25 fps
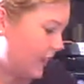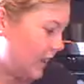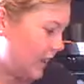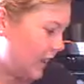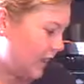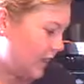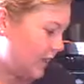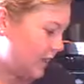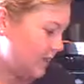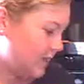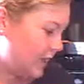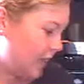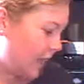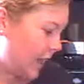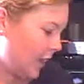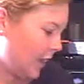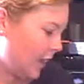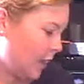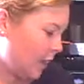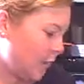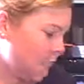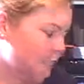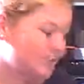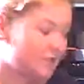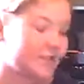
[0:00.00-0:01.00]
and I
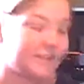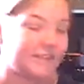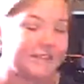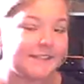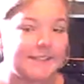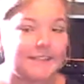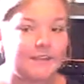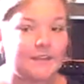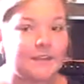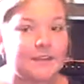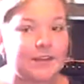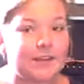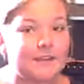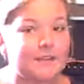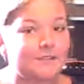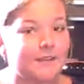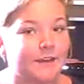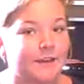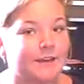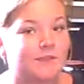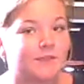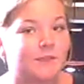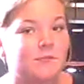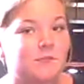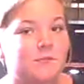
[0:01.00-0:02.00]
hope to see you guys
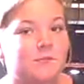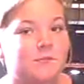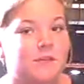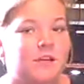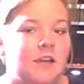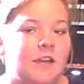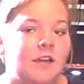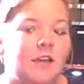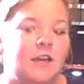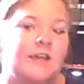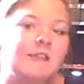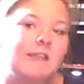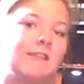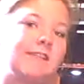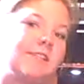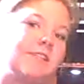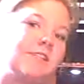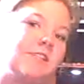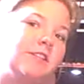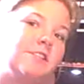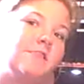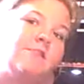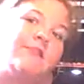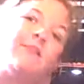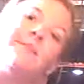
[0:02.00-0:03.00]
very soon. Stay
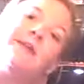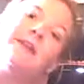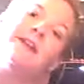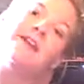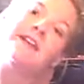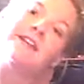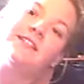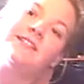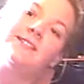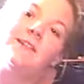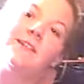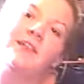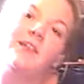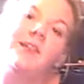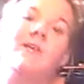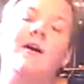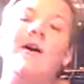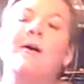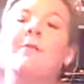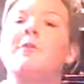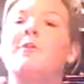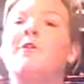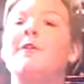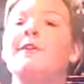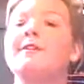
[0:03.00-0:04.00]
tuned for my next video.
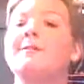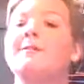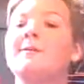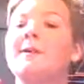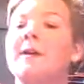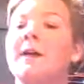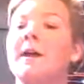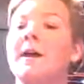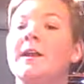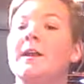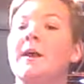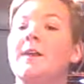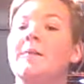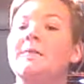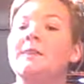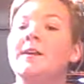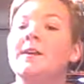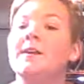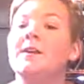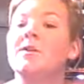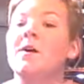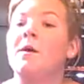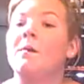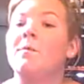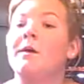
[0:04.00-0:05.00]
I'm going to be an
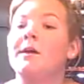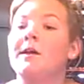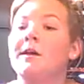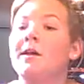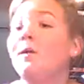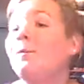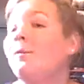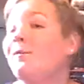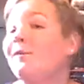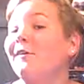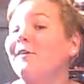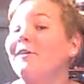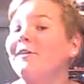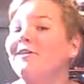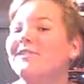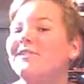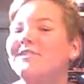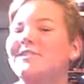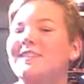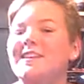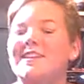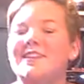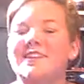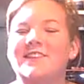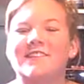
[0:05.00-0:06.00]
update on my nail
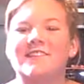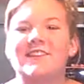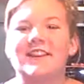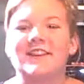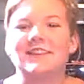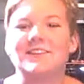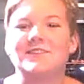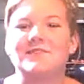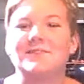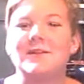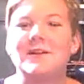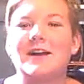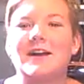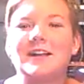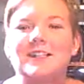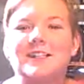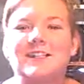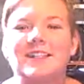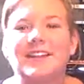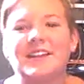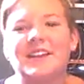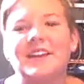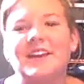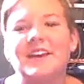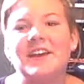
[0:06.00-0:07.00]
polish. Thank you guys for
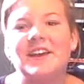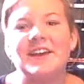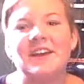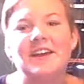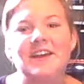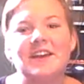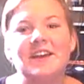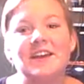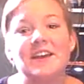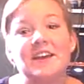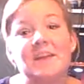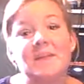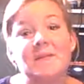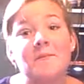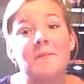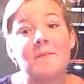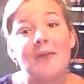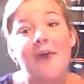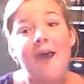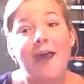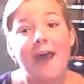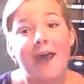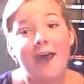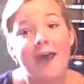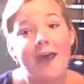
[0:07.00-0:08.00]
watching.
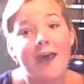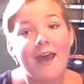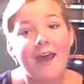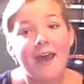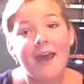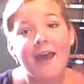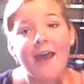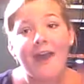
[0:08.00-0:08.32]
Ah!